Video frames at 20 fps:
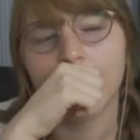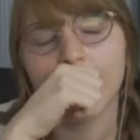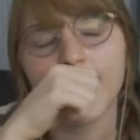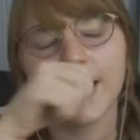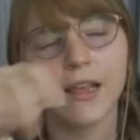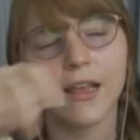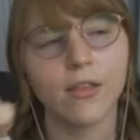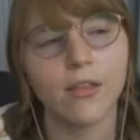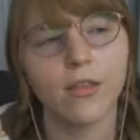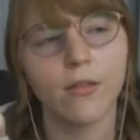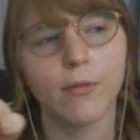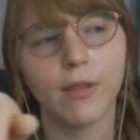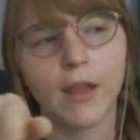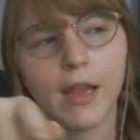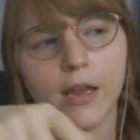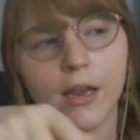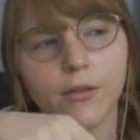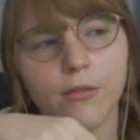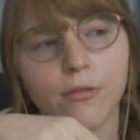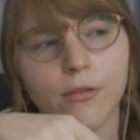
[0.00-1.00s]
actually the one
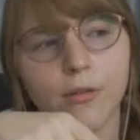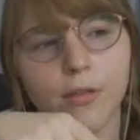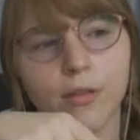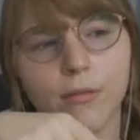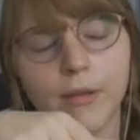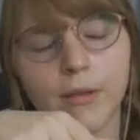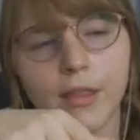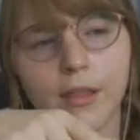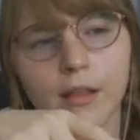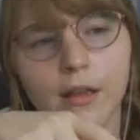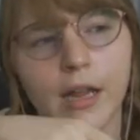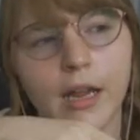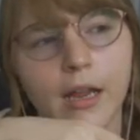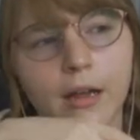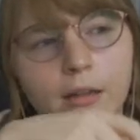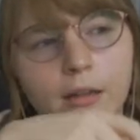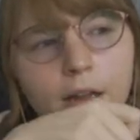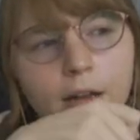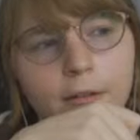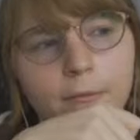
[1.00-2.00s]
that introduced me to like
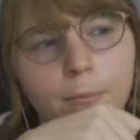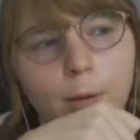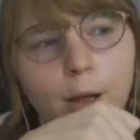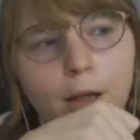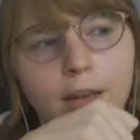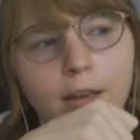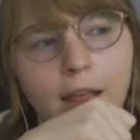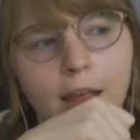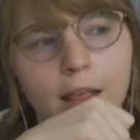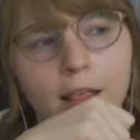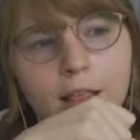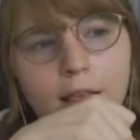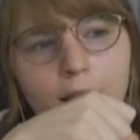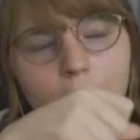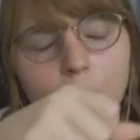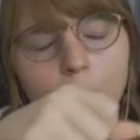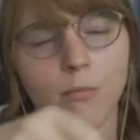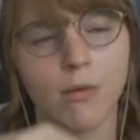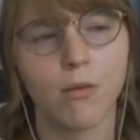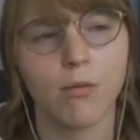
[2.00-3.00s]
a lot of podcasting
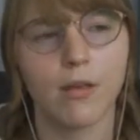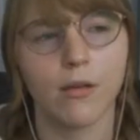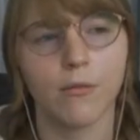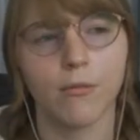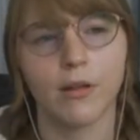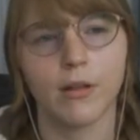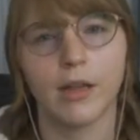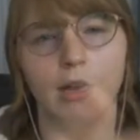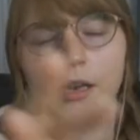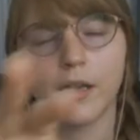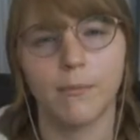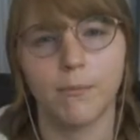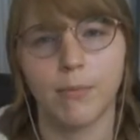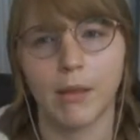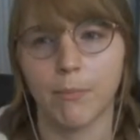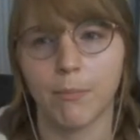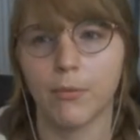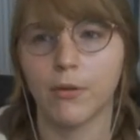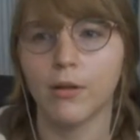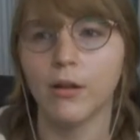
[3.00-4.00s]
or music related
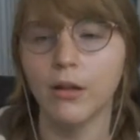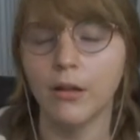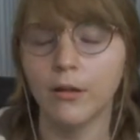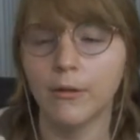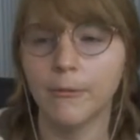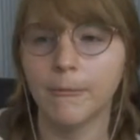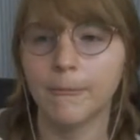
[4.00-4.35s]
people.